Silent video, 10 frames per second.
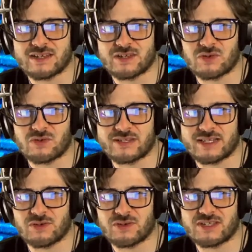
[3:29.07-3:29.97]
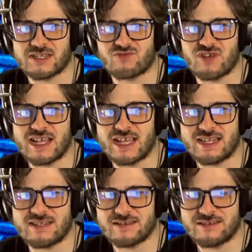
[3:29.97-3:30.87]
has already lost its
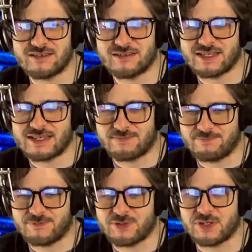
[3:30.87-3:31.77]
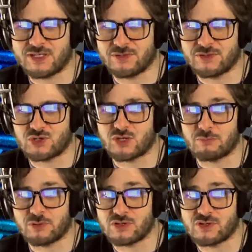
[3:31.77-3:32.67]
red. There's like 30 on the
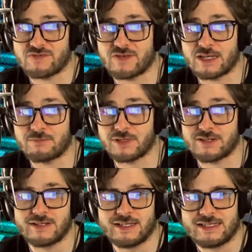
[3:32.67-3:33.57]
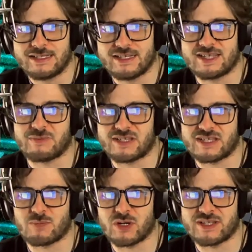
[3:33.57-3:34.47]
strip, so it's fine, but it is a bit
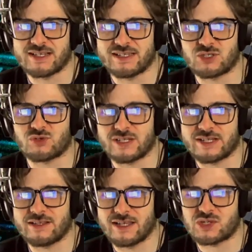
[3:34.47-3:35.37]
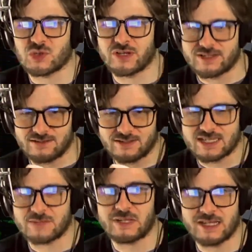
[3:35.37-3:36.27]
disappointing. Literally, I saw it
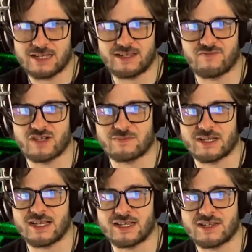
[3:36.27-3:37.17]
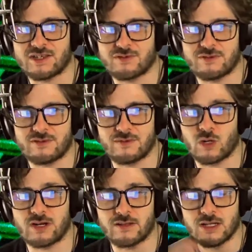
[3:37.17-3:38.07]
disappear in front of my eyes. So
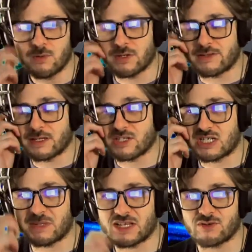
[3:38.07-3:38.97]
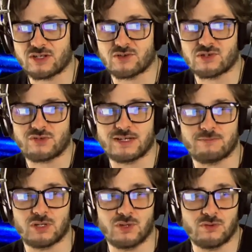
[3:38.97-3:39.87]
one of the RGBs only goes green
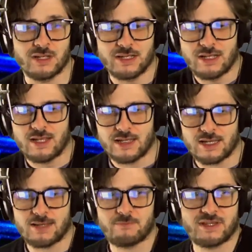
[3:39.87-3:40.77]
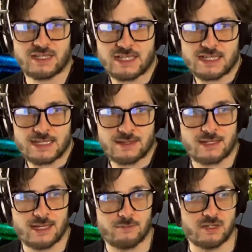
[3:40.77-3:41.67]
and blue. But the key
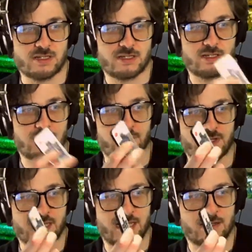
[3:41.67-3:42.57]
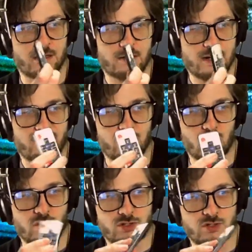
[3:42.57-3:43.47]
thing I wanted to do was get an RF
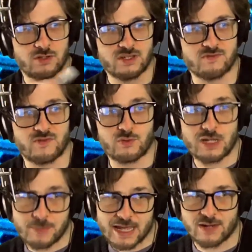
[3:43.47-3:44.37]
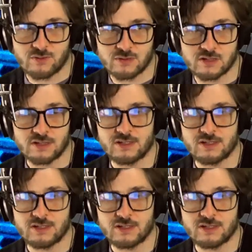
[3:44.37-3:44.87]
remote controller. So for £3,